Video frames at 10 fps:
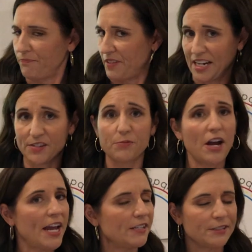That's
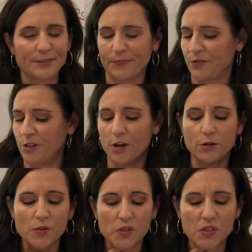right.
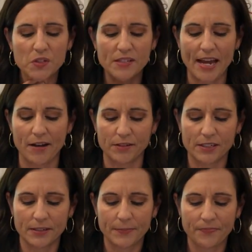No Z sound.
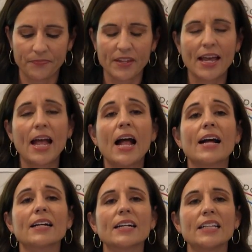
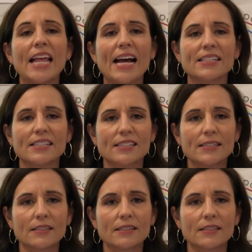Class.